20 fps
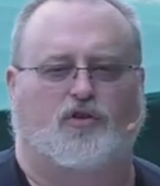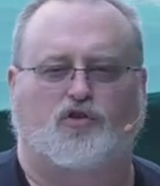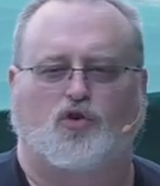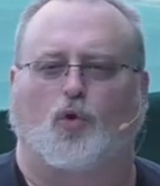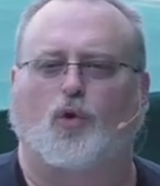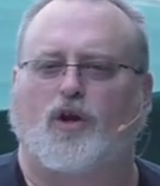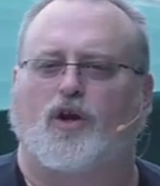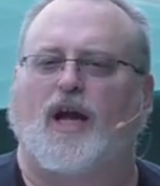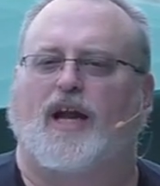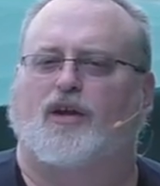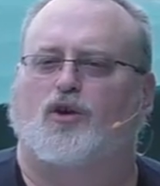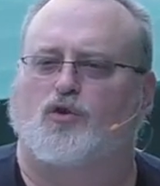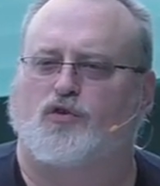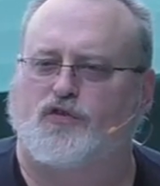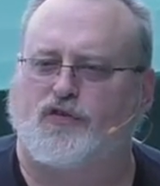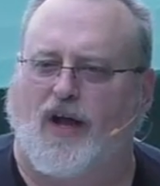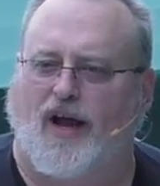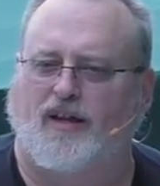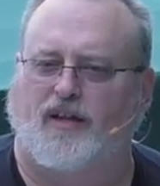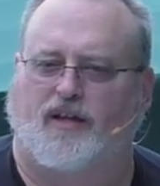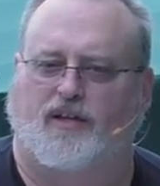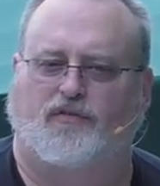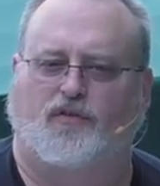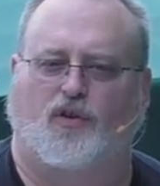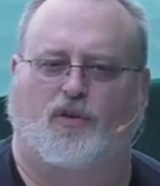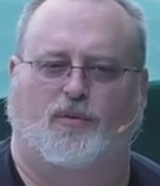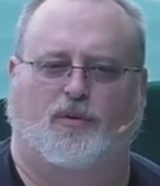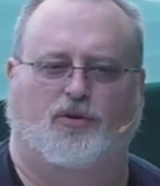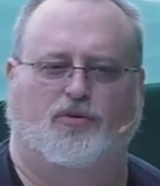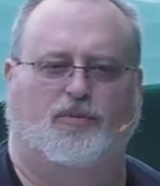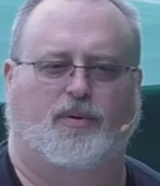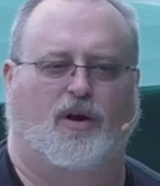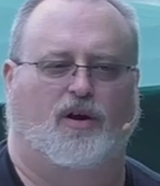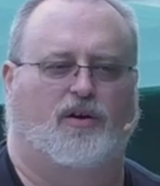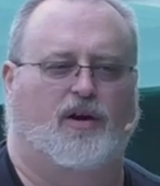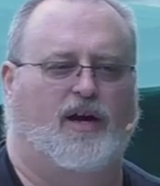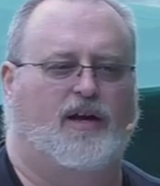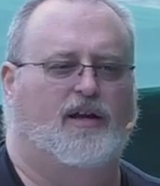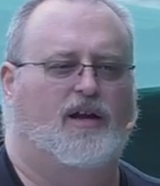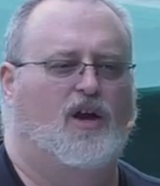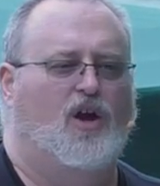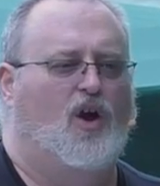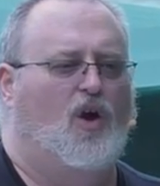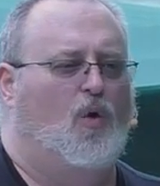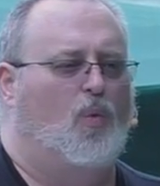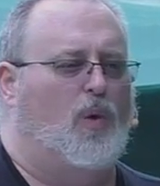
the story kind of goes silent for the most part, right?